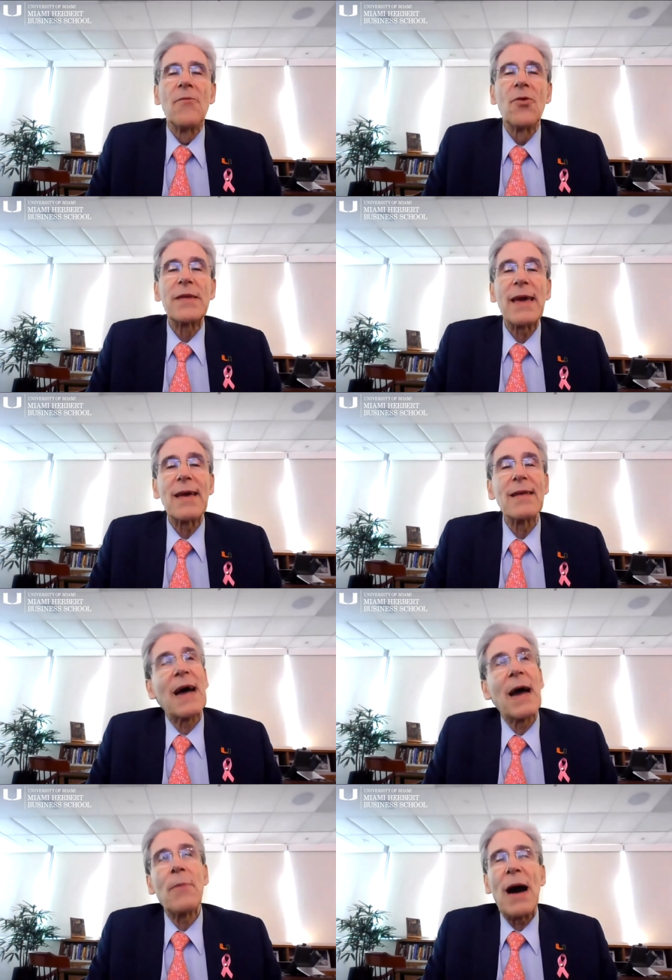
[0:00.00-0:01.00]
for taking
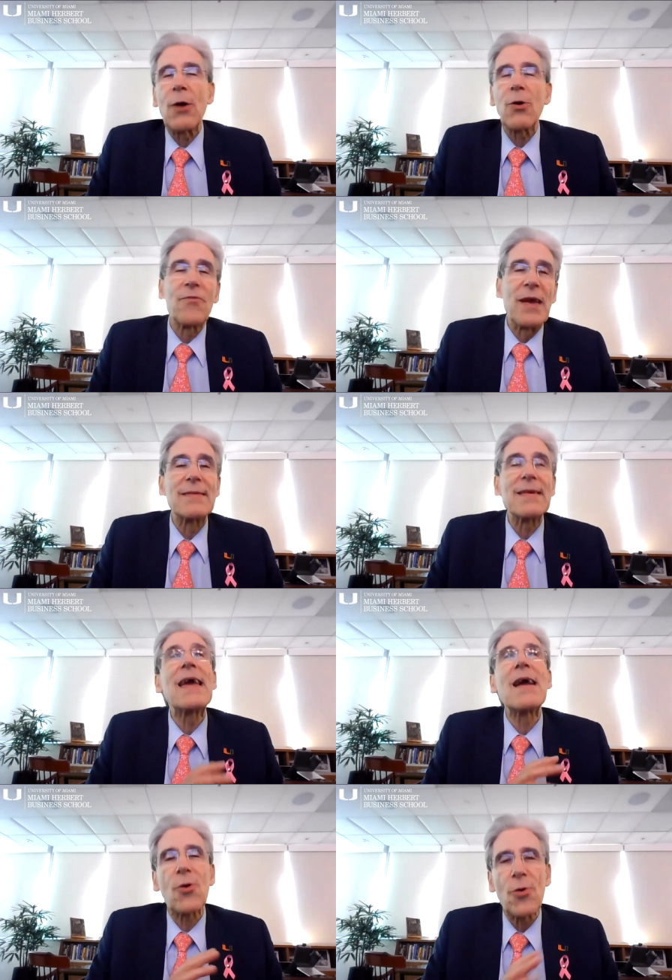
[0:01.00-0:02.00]
time out of his
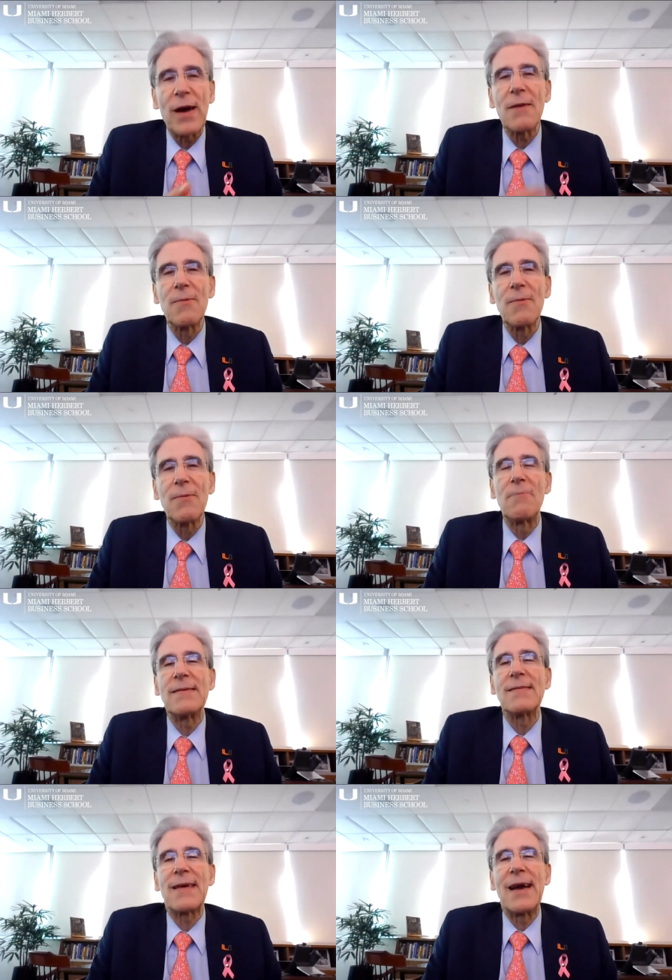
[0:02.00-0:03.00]
incredibly
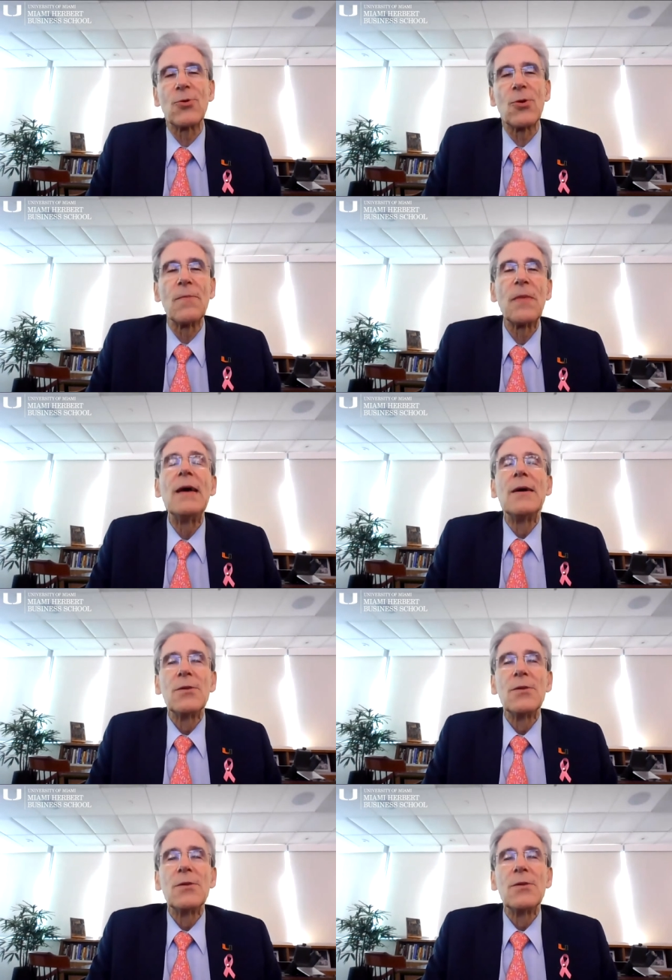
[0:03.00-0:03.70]
busy schedule